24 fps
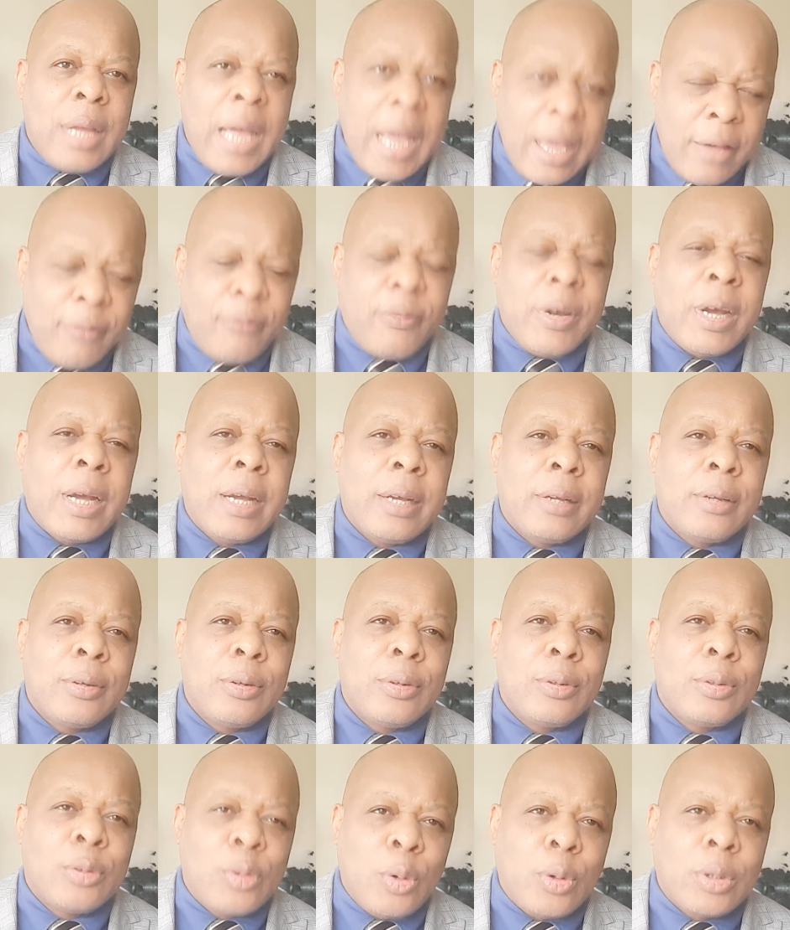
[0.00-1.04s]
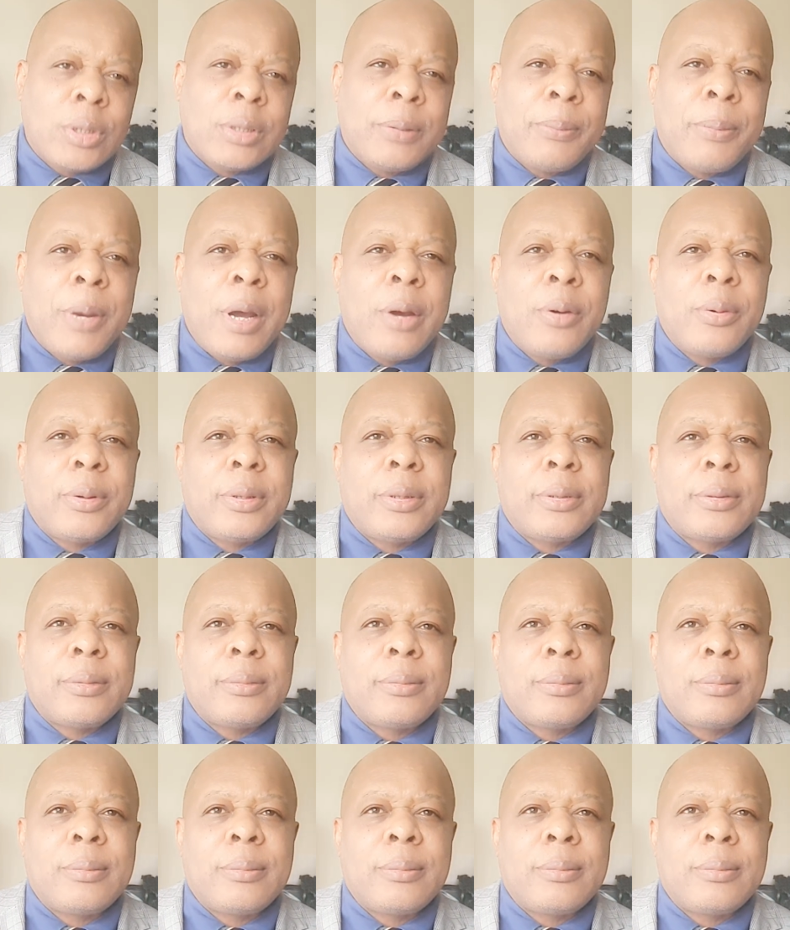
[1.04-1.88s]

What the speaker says: ever thought about it.